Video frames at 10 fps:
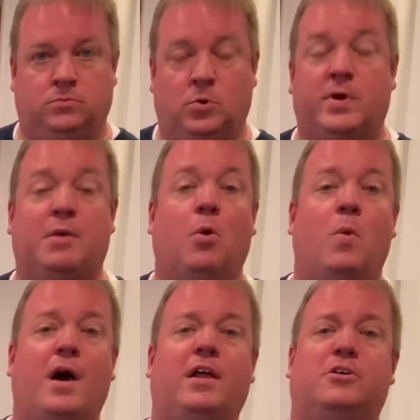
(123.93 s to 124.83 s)
Okay, well,
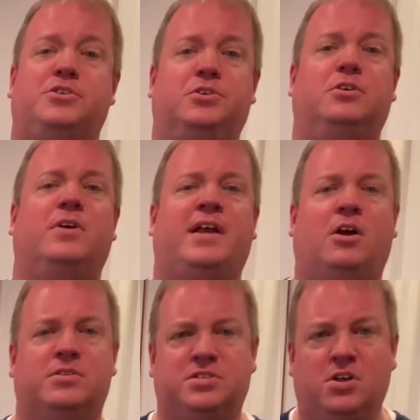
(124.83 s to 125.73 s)
while our sugar and
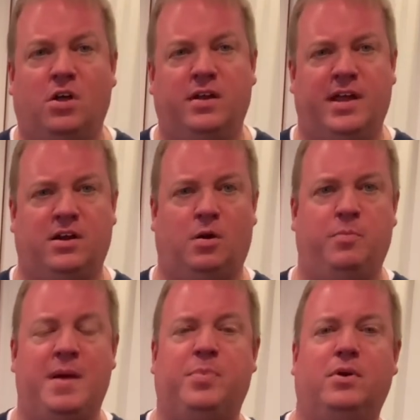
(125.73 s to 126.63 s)
our salt and our
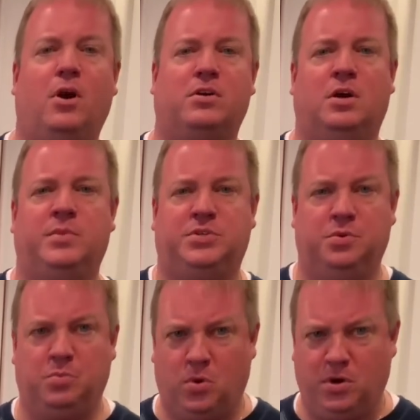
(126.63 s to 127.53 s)
pepper are coming
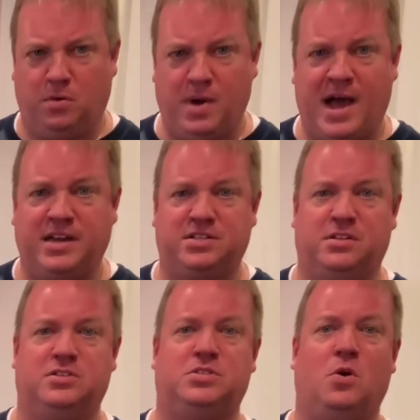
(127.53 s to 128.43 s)
to a boil behind us
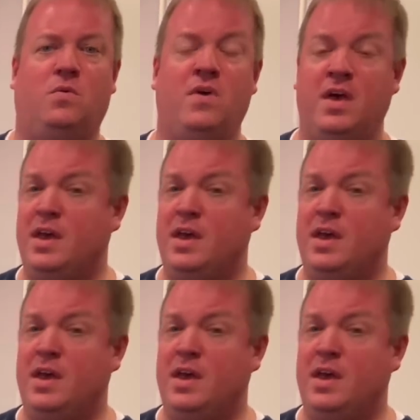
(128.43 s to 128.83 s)
on the stove,